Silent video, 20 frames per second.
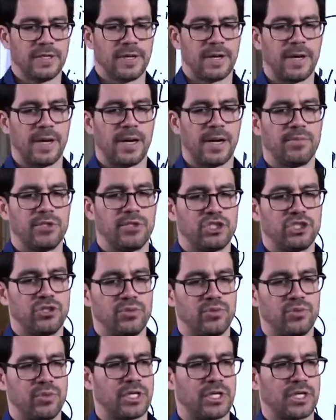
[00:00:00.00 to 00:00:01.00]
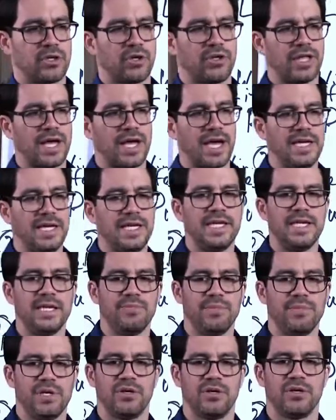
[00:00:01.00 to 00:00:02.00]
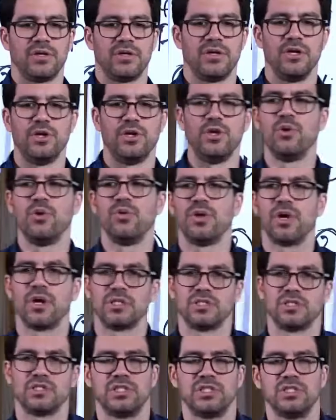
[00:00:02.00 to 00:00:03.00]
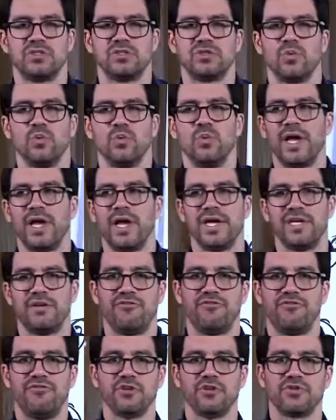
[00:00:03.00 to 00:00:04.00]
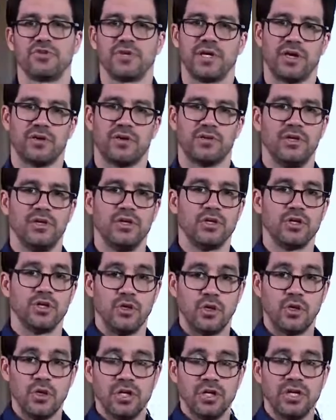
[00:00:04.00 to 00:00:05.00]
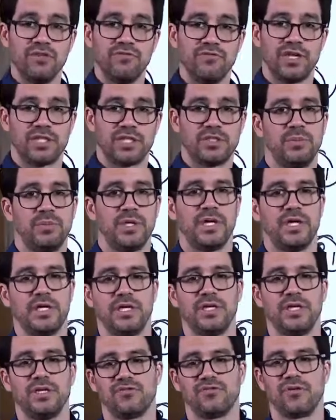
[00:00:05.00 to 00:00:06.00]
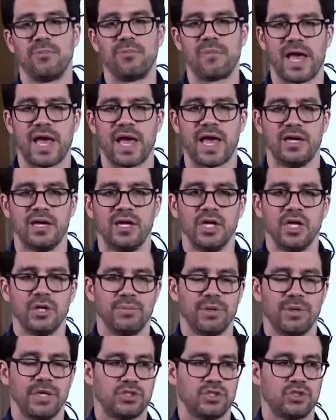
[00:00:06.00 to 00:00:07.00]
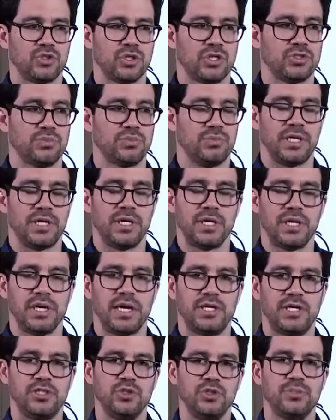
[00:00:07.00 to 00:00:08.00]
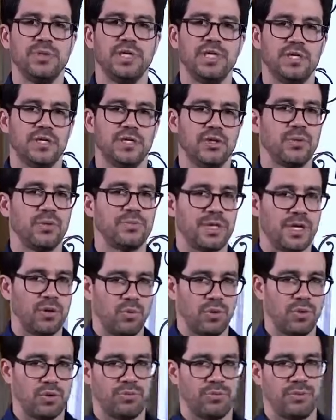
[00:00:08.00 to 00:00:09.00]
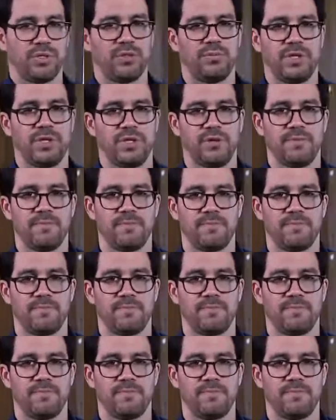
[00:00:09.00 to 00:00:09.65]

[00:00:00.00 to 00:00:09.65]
I'm going to show you what I call the idea meter, a no-nonsense way to filter out good investment ideas from bad. Because trust me, as you begin to go up that wealth pyramid